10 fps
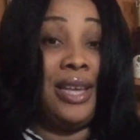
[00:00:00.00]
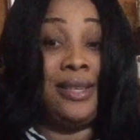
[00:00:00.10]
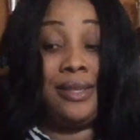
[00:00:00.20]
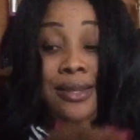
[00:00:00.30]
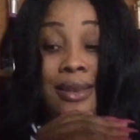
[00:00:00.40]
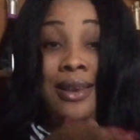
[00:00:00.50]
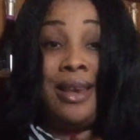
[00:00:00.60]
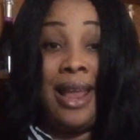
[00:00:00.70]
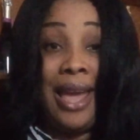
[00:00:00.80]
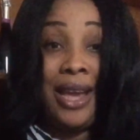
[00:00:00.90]
is
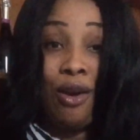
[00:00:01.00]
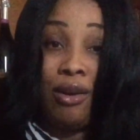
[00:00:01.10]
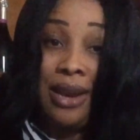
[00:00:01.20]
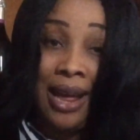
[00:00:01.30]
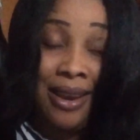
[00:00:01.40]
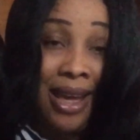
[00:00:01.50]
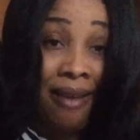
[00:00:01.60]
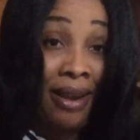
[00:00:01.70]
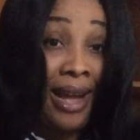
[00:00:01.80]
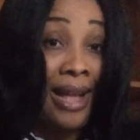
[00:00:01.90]
Laycon and
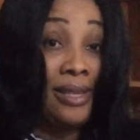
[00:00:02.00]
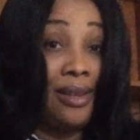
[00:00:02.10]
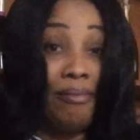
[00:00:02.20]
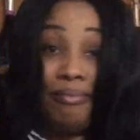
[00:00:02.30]
Erica's